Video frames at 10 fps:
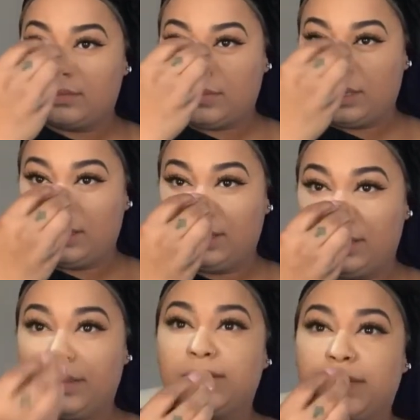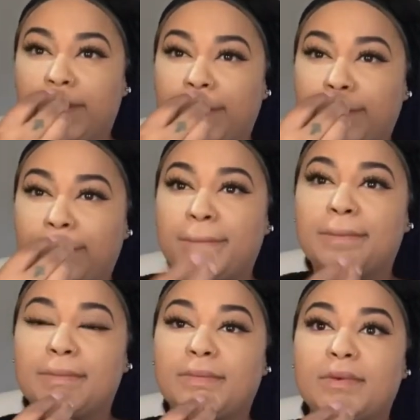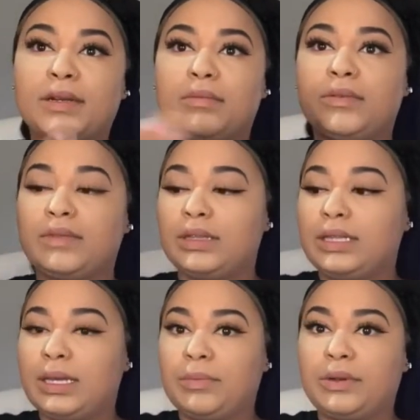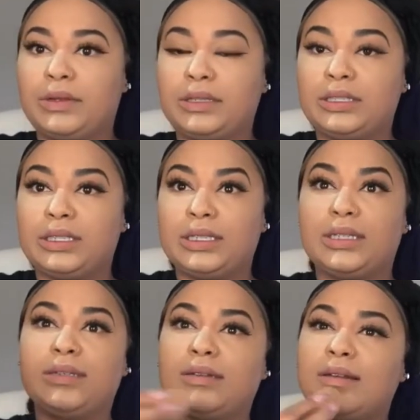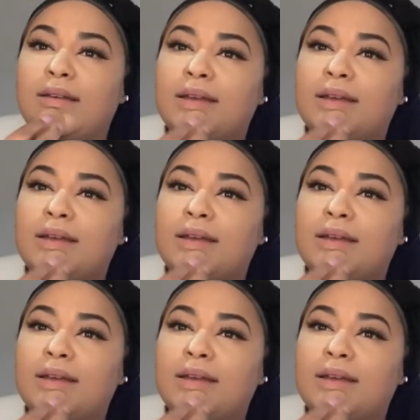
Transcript: Right on the nose, right above the lip and on the chin.